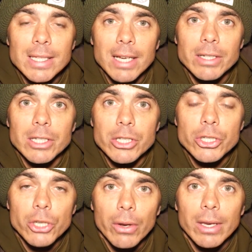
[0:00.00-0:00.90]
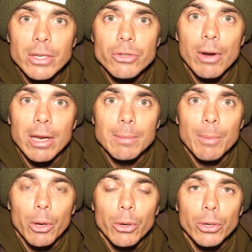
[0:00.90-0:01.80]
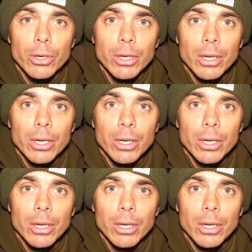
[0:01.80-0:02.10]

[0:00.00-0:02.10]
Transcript: It's actually slightly straight in my hook,